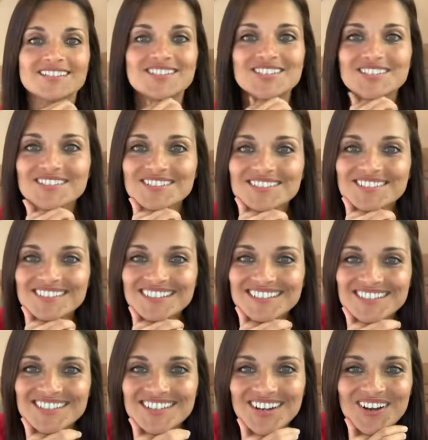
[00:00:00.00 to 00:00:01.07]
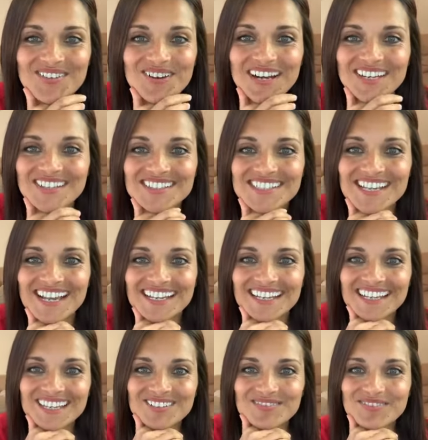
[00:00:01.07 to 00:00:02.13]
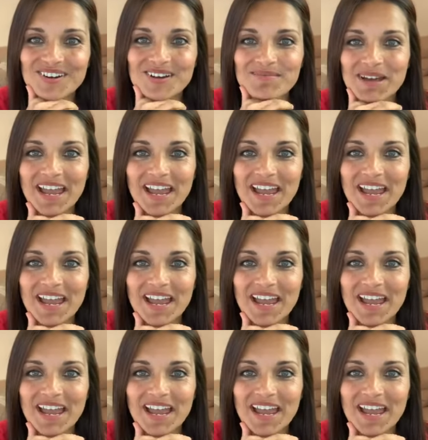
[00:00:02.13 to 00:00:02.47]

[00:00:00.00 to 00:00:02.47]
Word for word: to to know where you're signing in from.